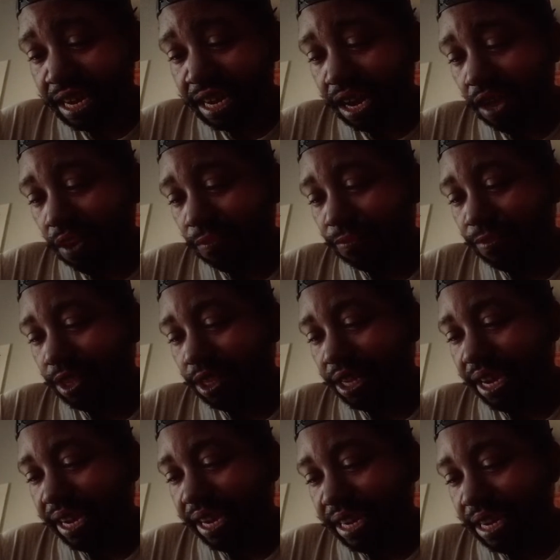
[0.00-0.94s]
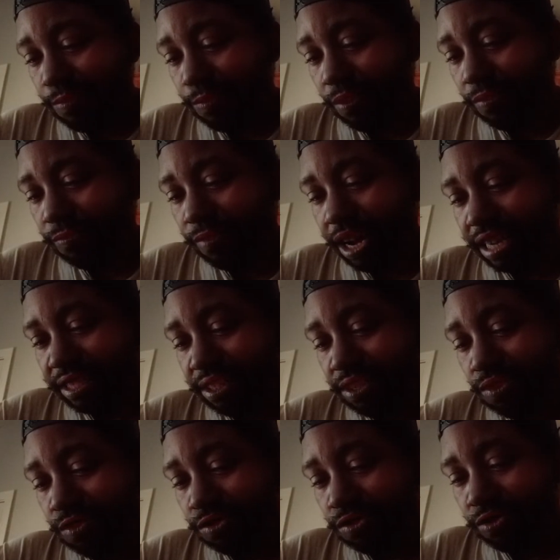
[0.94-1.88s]
affiliated with
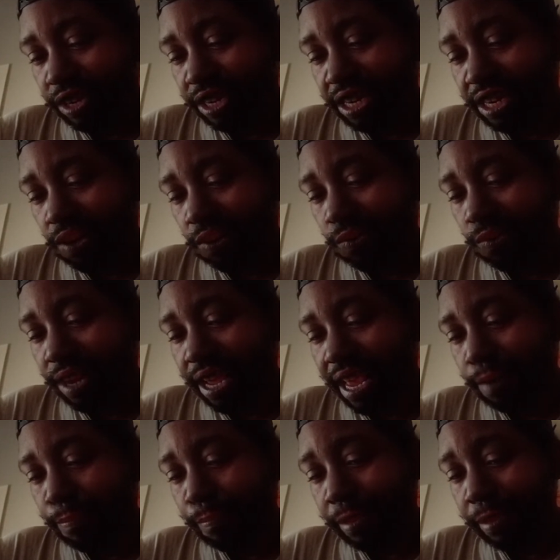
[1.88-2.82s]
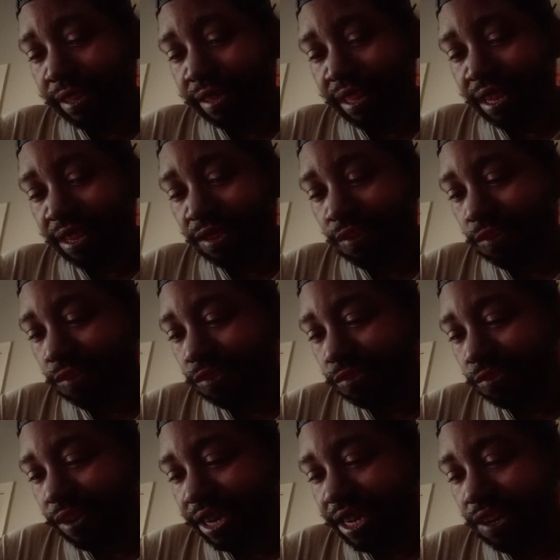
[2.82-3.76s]
Fox News Radio, NBC
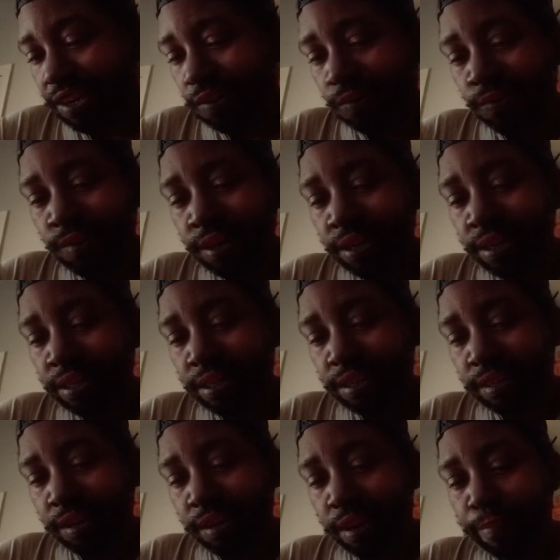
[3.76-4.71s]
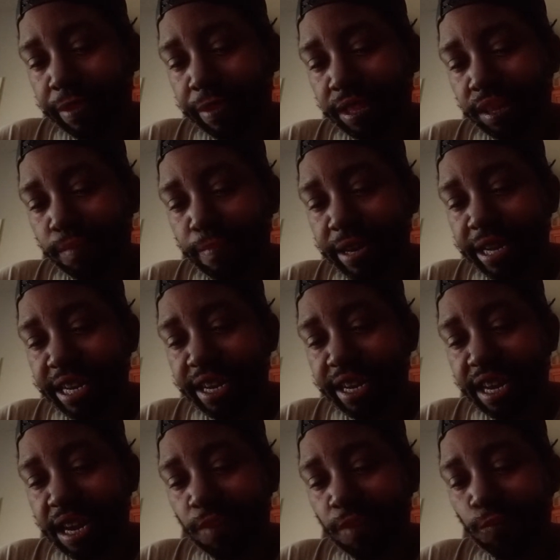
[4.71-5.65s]
News Radio, Compass
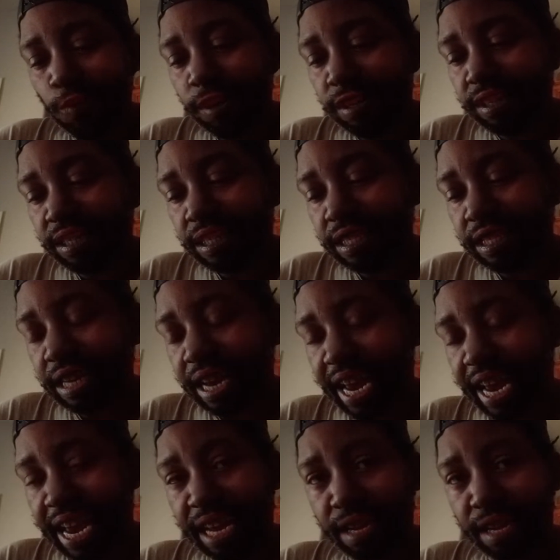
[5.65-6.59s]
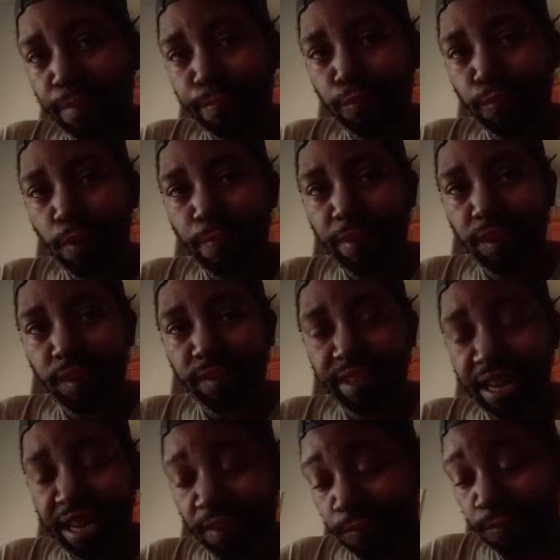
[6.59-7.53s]
Media Networks, and Premier
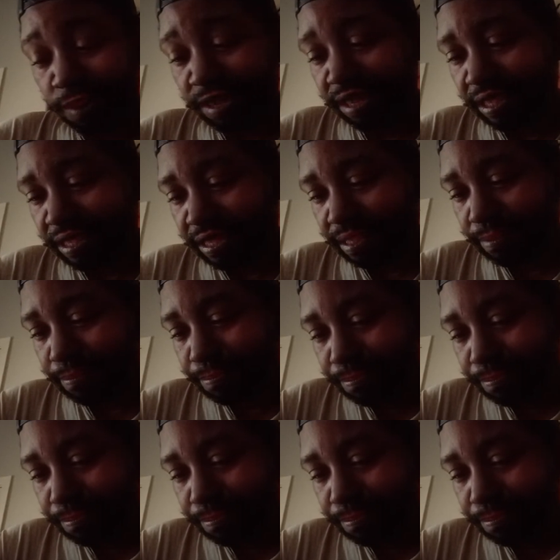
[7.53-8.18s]
Networks.